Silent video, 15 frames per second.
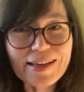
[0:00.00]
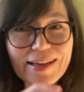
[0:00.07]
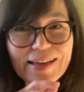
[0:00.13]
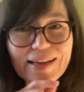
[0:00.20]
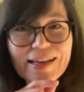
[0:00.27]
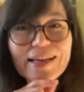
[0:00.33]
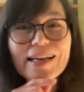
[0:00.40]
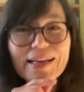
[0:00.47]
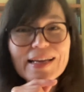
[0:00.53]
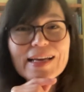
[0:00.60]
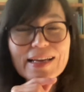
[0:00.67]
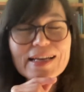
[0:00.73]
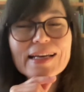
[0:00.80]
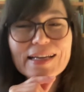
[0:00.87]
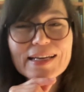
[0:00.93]
Yeah, you
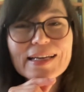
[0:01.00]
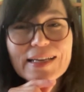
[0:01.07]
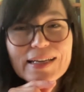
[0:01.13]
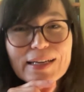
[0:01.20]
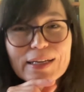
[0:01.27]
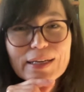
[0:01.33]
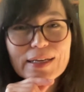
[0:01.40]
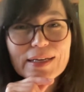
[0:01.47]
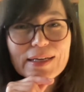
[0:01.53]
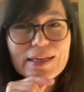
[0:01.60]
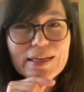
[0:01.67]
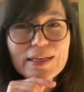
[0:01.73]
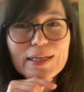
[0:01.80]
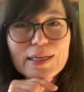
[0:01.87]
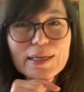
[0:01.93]
answered the part about
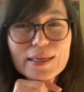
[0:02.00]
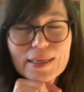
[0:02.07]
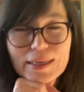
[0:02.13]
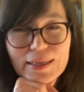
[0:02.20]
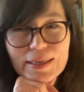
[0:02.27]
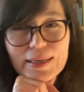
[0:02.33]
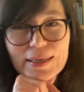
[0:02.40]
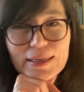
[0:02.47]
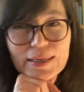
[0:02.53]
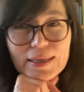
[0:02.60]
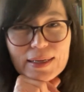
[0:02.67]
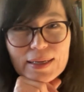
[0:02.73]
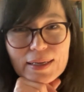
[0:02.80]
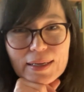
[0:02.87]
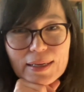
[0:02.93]
looking for
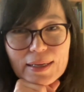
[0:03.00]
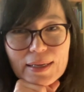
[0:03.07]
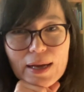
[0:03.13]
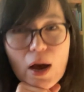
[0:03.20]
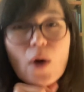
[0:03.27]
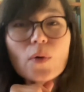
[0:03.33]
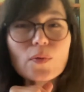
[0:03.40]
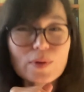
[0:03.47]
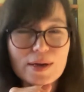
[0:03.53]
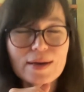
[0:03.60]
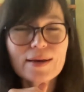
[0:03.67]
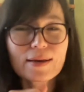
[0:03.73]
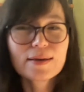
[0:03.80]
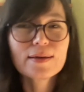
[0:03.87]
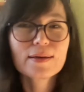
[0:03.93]
trigger events, but
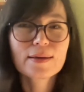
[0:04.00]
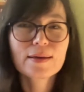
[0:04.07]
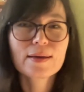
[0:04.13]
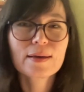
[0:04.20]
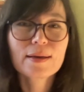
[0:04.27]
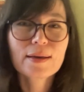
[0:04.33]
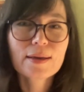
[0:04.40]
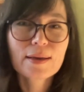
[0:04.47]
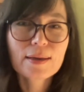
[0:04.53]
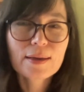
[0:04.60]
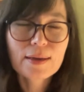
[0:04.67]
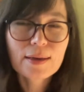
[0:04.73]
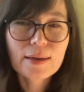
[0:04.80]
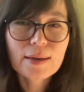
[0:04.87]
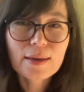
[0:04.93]
Catherine also asked about